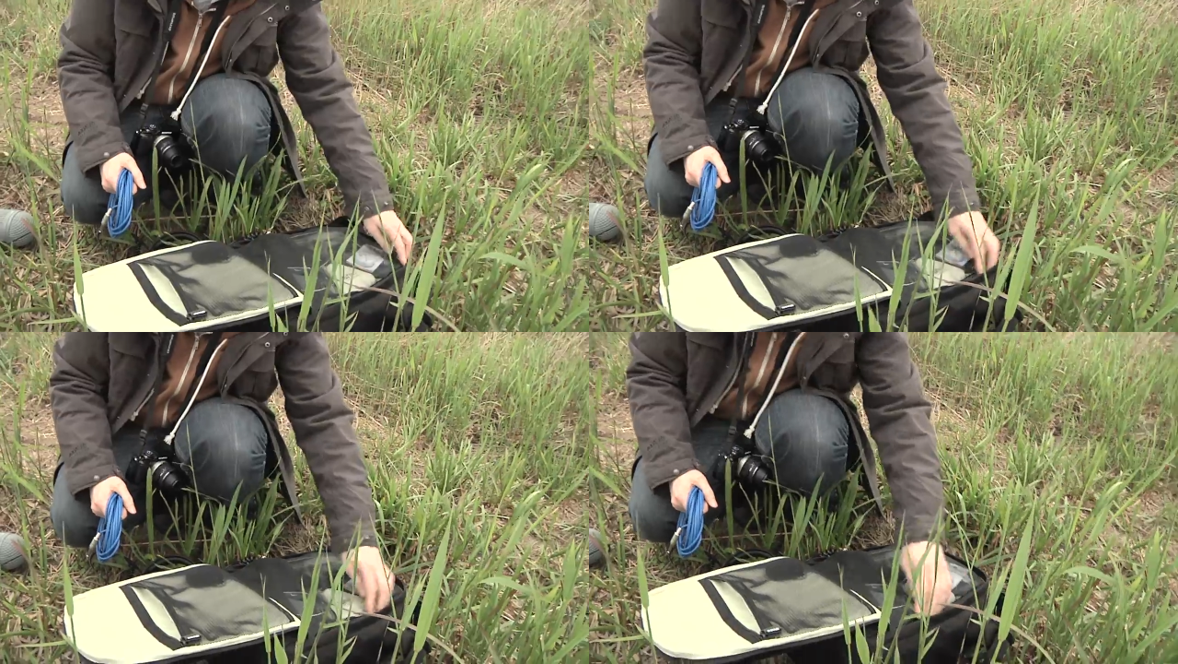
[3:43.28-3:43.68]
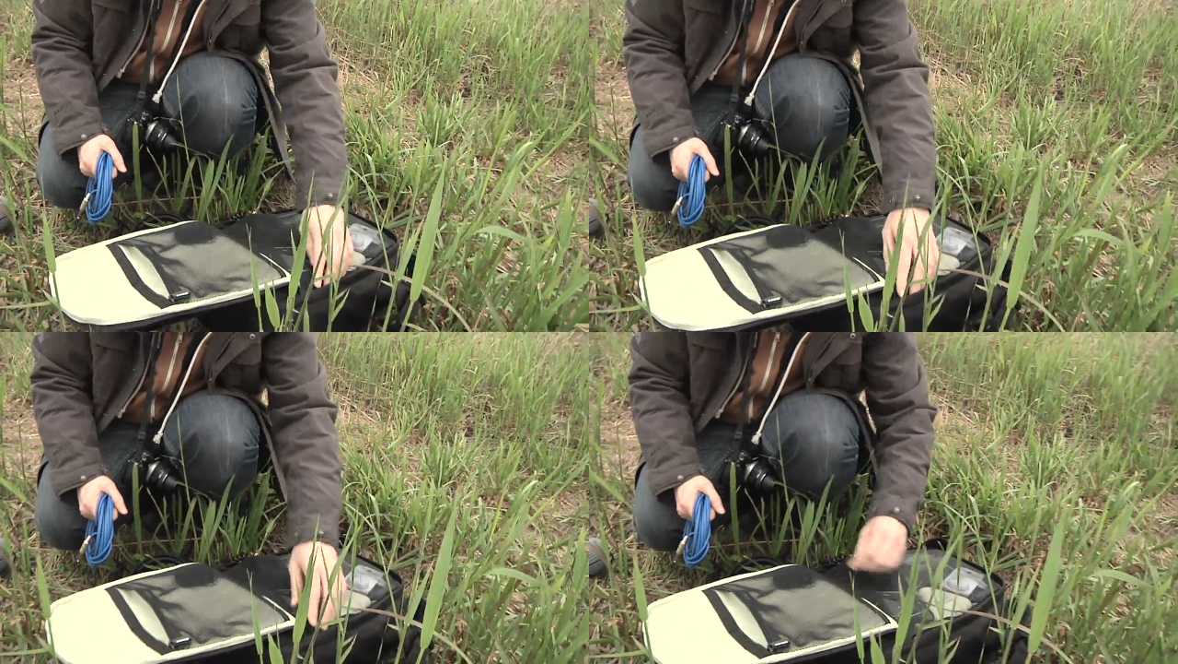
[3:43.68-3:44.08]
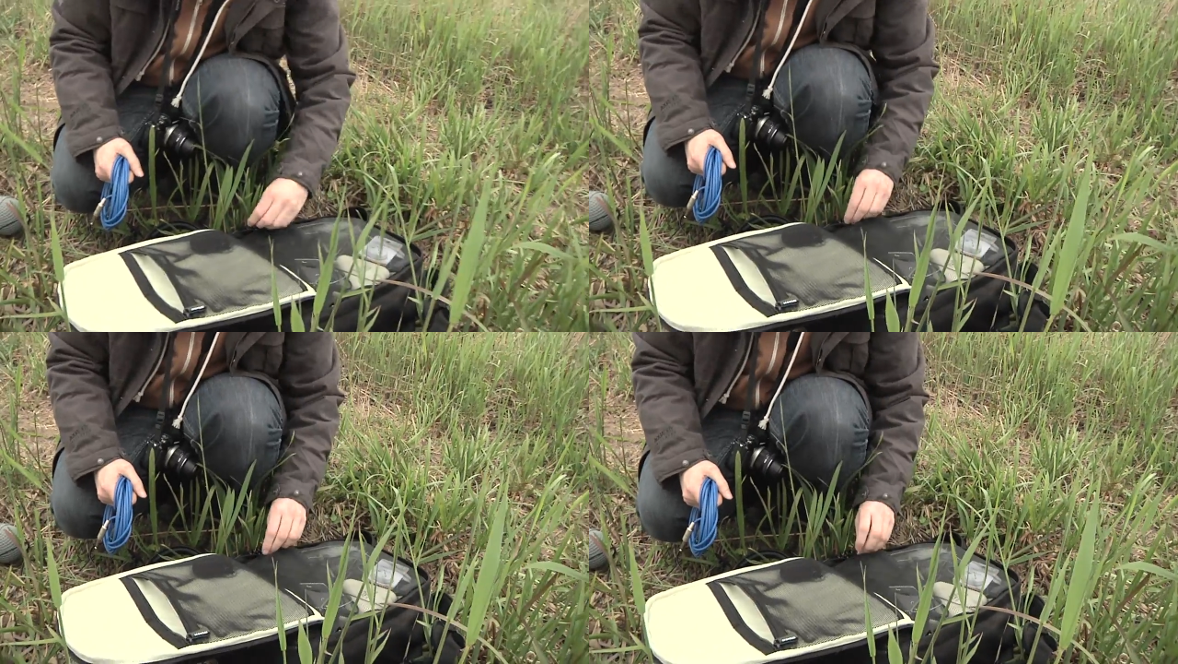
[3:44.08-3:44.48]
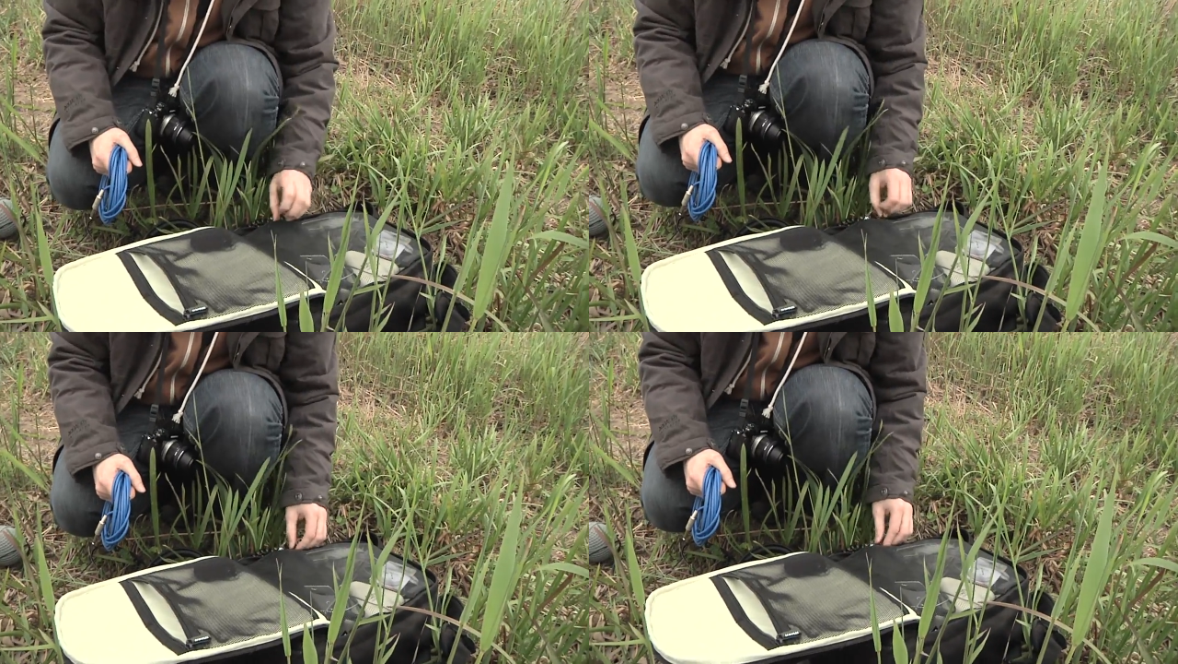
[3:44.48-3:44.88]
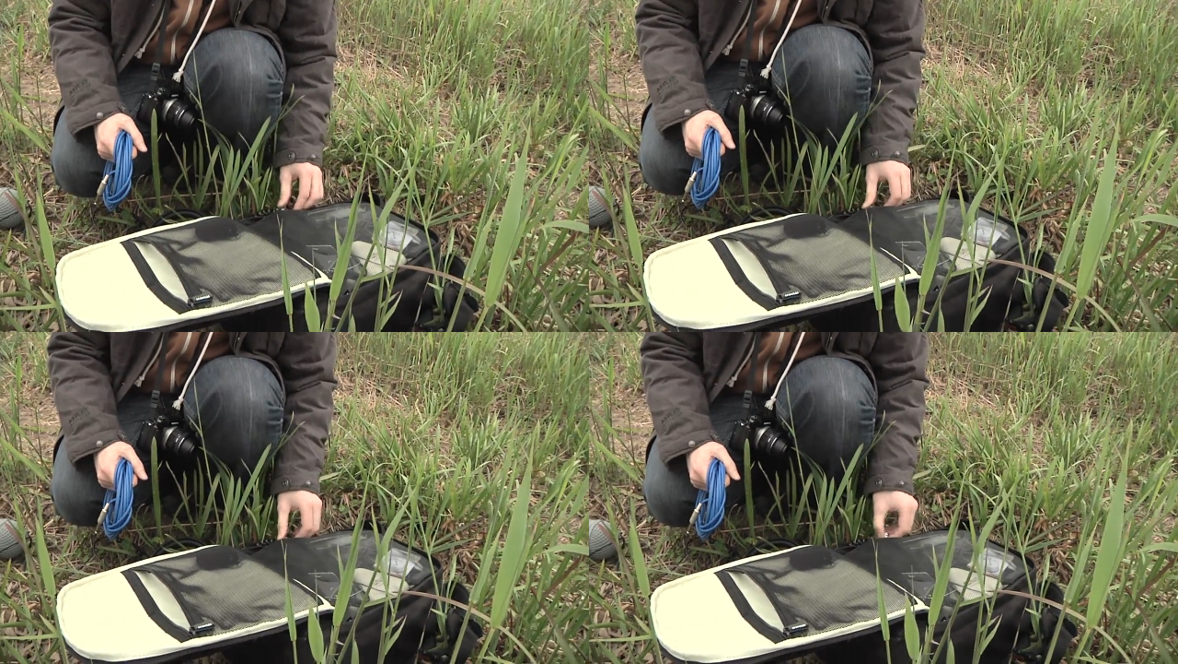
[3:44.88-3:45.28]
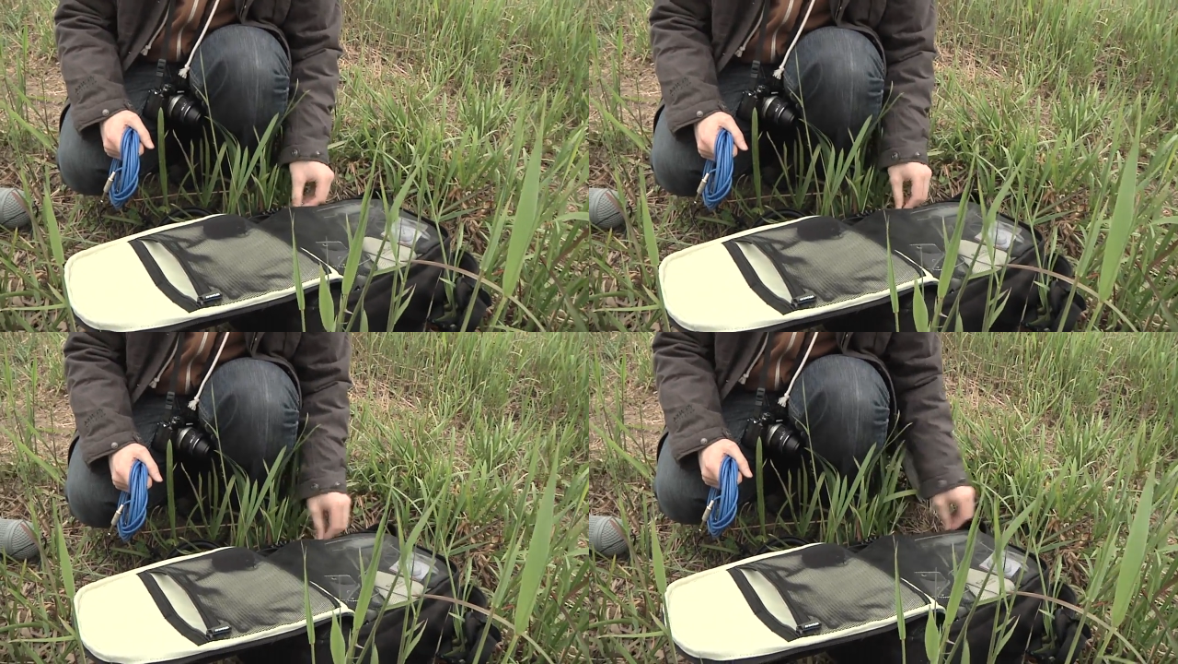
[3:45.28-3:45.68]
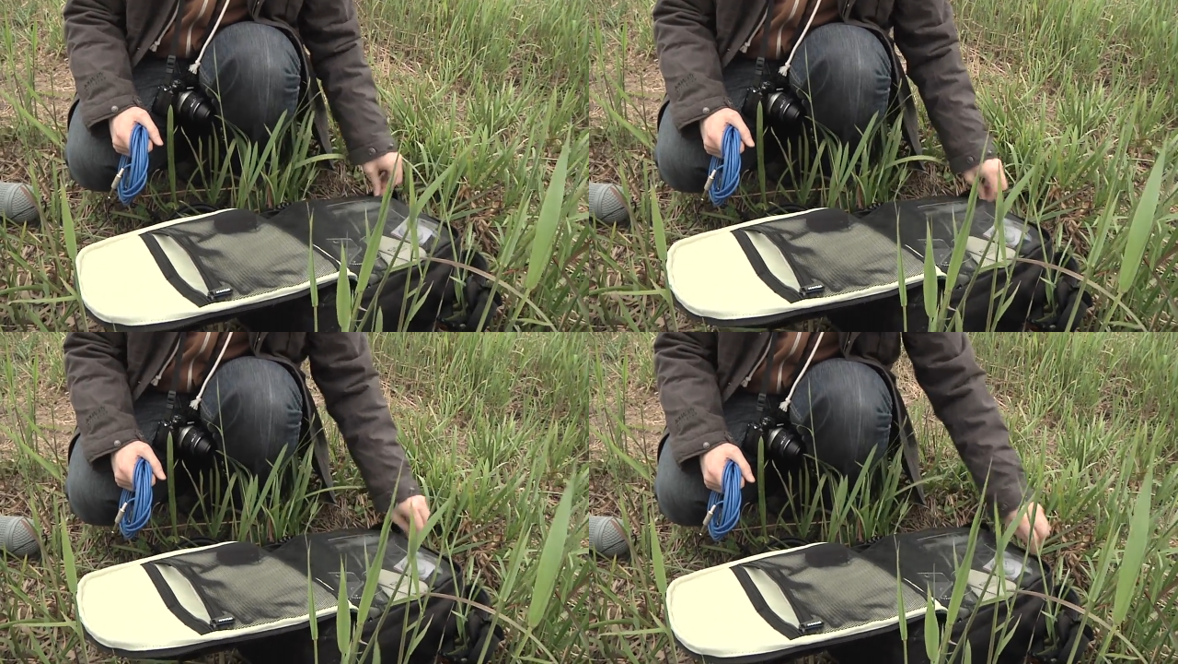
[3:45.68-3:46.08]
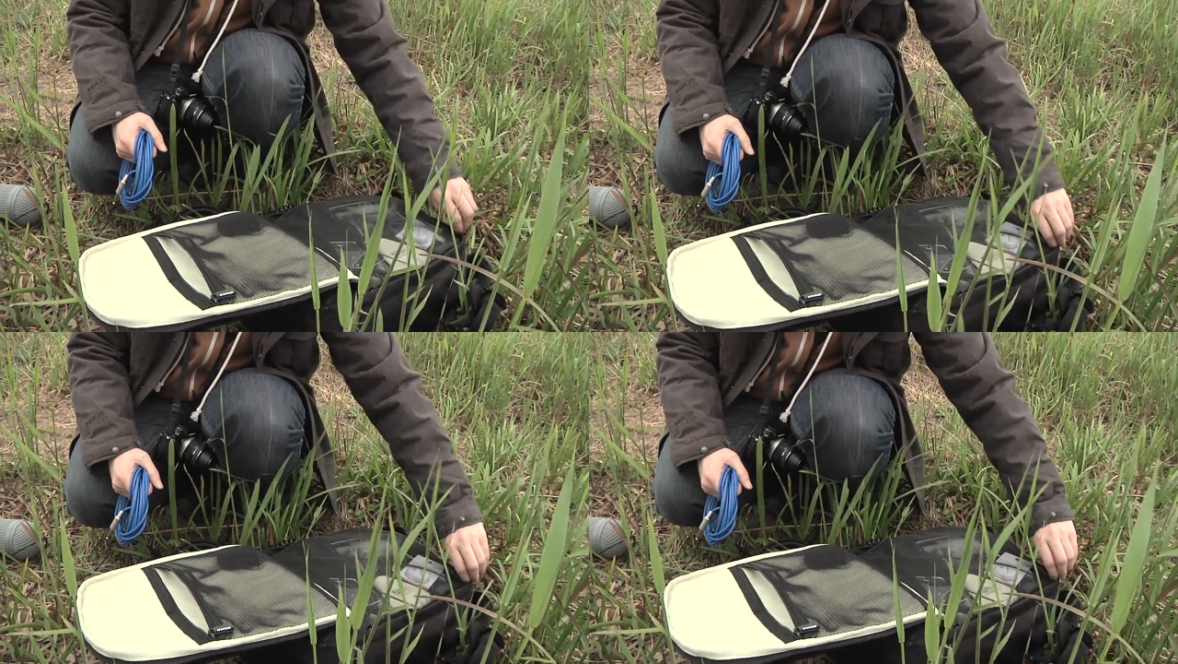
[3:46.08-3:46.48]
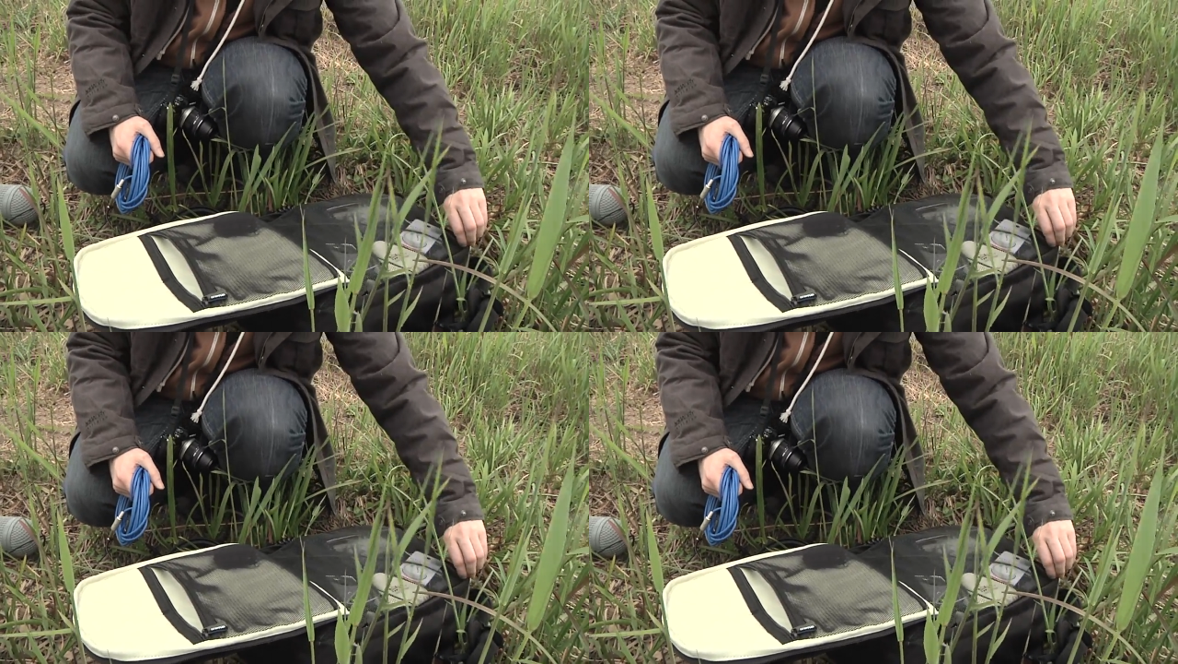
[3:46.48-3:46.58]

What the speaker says: No face is visible, so there are no lips to read.